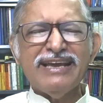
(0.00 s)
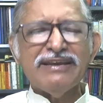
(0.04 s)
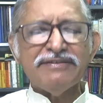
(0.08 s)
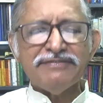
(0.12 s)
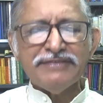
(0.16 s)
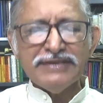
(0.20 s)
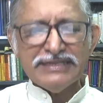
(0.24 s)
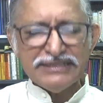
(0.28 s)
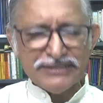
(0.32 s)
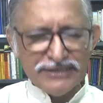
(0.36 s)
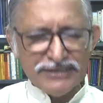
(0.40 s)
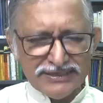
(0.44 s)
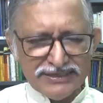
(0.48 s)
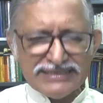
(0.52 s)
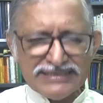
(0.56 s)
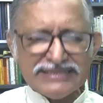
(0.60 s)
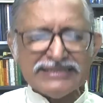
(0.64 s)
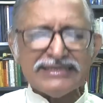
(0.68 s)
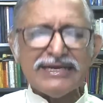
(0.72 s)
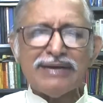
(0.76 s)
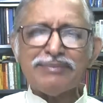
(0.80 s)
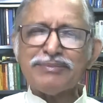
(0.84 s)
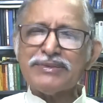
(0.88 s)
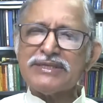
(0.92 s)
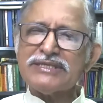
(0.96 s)

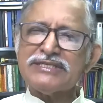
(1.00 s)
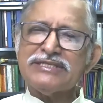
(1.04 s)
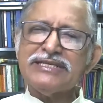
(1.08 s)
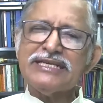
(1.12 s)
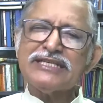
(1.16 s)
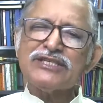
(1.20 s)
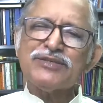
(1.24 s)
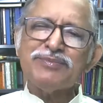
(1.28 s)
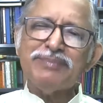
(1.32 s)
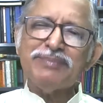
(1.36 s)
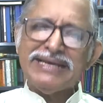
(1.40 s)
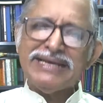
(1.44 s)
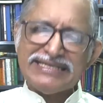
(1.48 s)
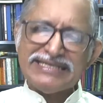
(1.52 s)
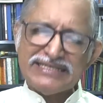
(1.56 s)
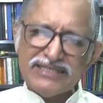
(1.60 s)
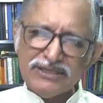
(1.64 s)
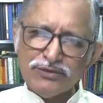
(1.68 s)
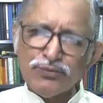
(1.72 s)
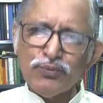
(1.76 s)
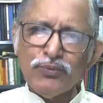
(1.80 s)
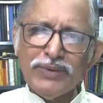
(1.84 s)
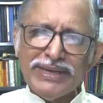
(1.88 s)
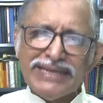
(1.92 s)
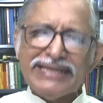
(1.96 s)
Ephesians chapter 6 makes
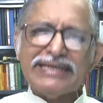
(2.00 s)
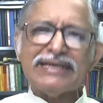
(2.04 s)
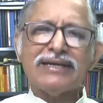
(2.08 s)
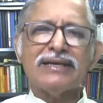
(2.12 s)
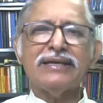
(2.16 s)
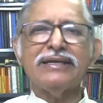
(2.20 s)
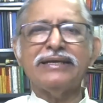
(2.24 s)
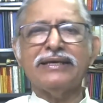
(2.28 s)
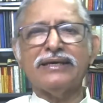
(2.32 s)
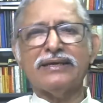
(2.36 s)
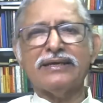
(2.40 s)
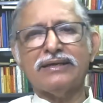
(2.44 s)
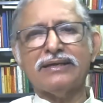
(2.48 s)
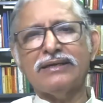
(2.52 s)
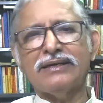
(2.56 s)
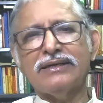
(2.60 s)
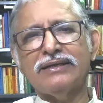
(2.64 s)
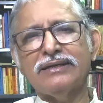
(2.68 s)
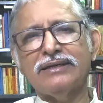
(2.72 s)
it very clear